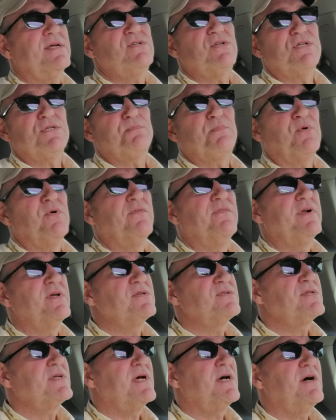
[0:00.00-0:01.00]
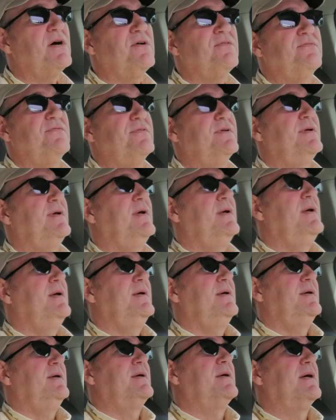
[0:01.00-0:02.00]
has proven itself.
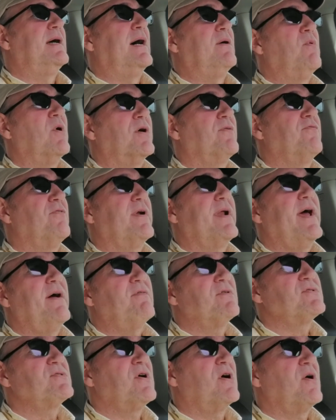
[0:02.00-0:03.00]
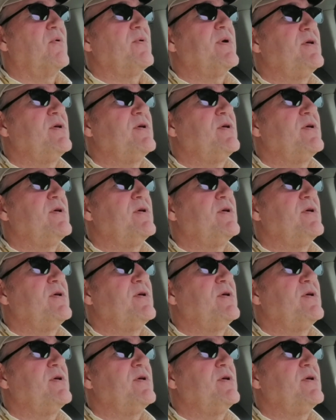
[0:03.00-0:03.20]
I worked for Navistar.